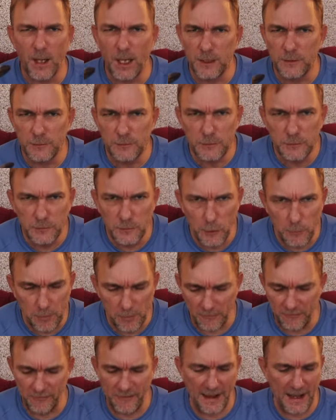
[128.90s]
It's
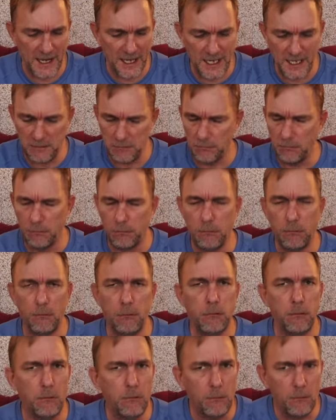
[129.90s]
super fatty.
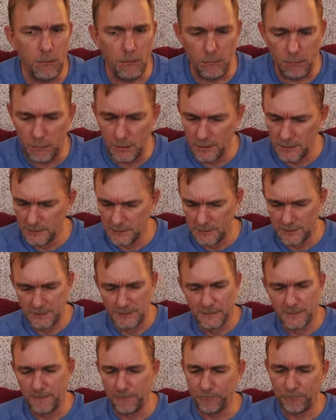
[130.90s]
Whoa.
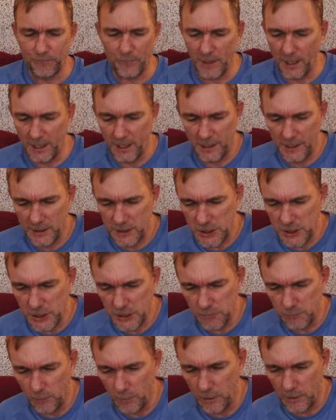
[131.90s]
It is
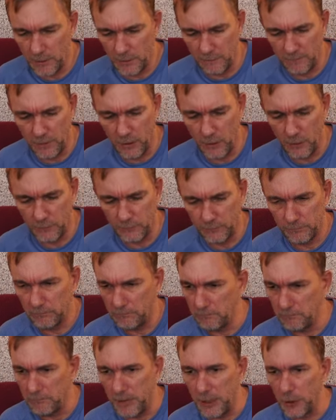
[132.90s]
just one of those
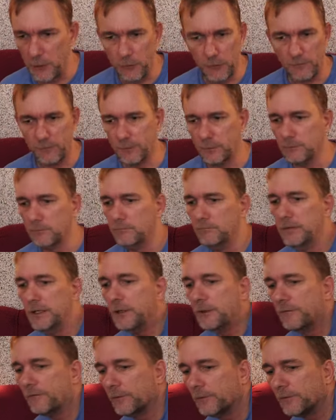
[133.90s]
beautiful,
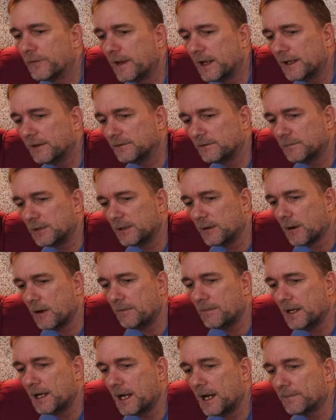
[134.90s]
beautiful things. Let me go
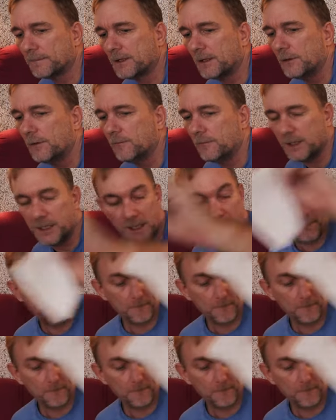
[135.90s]
ahead and napkin over here.